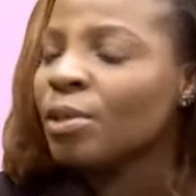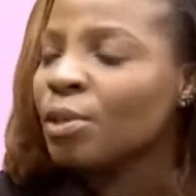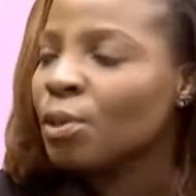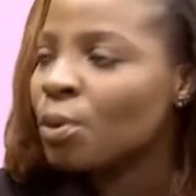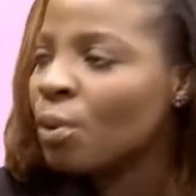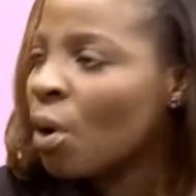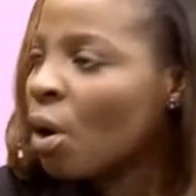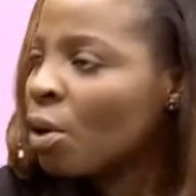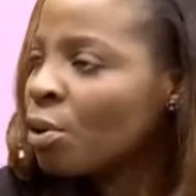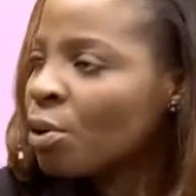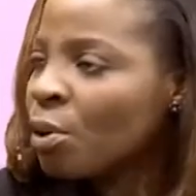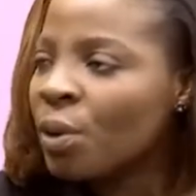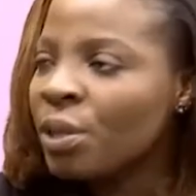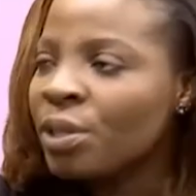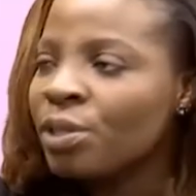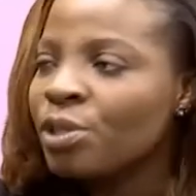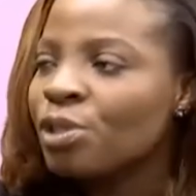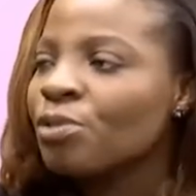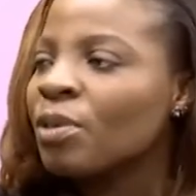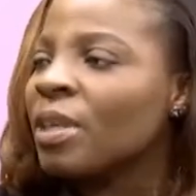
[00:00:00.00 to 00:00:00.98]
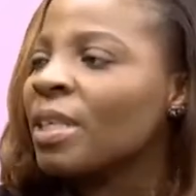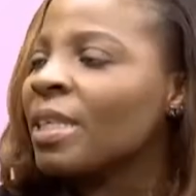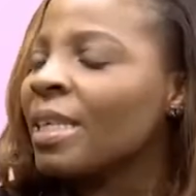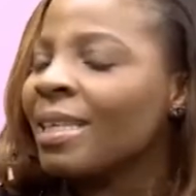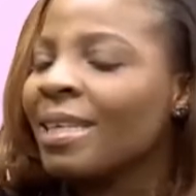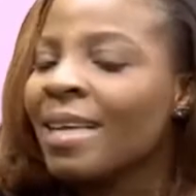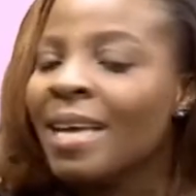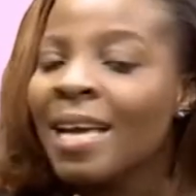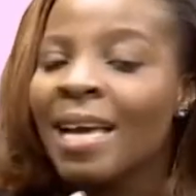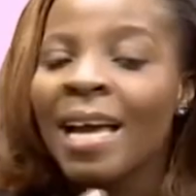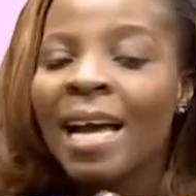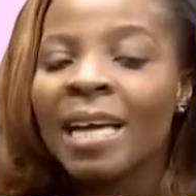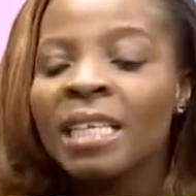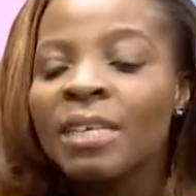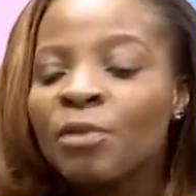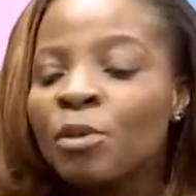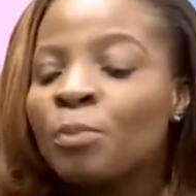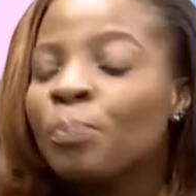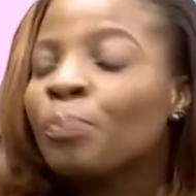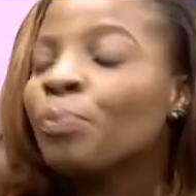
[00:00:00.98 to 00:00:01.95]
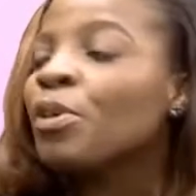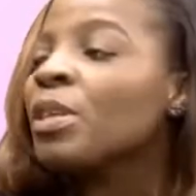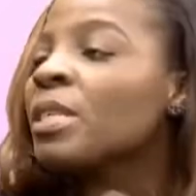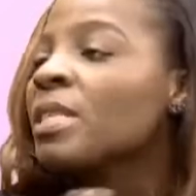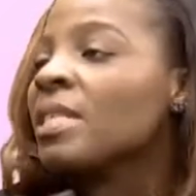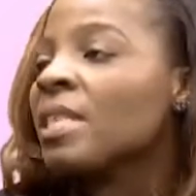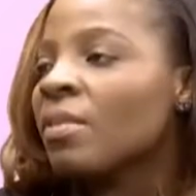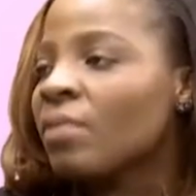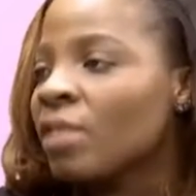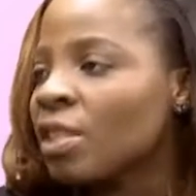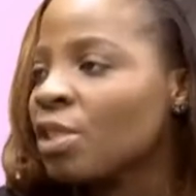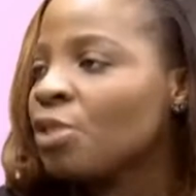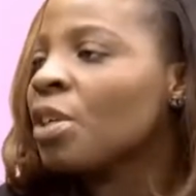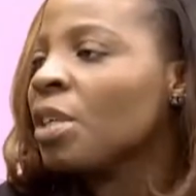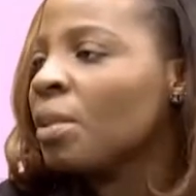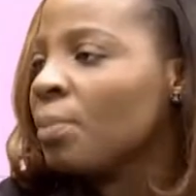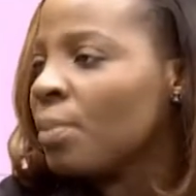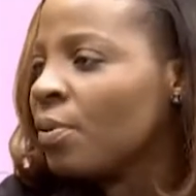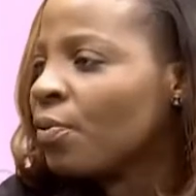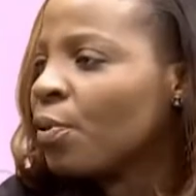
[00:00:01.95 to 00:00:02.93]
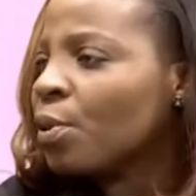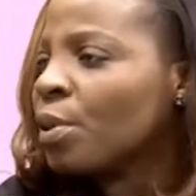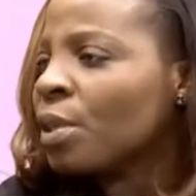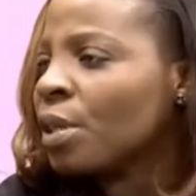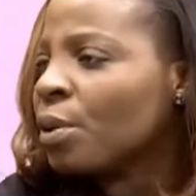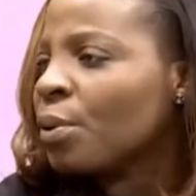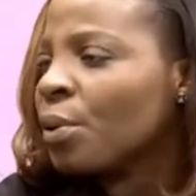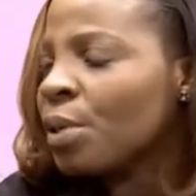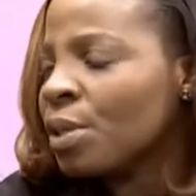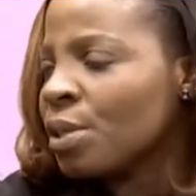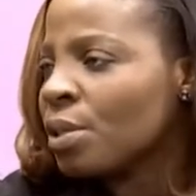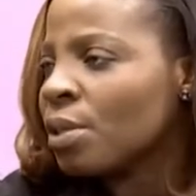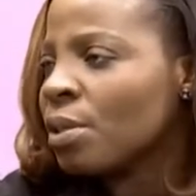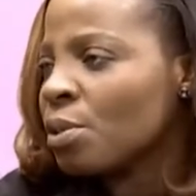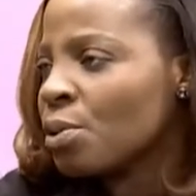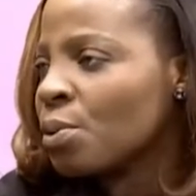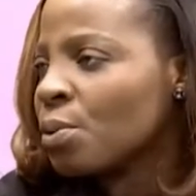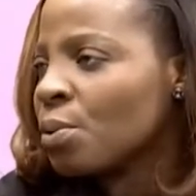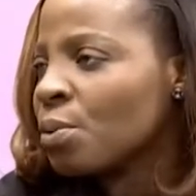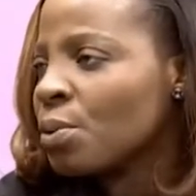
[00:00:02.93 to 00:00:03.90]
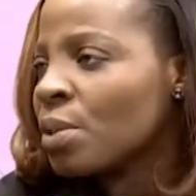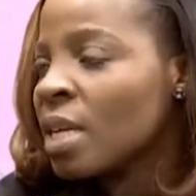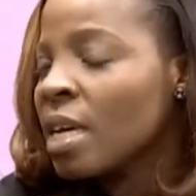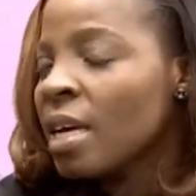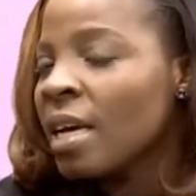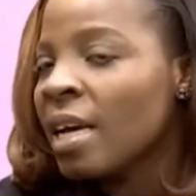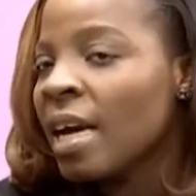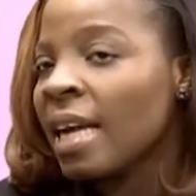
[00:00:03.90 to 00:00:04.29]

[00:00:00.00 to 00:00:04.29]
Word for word: you know, ongoing training and even pre-service training before they go into the schools.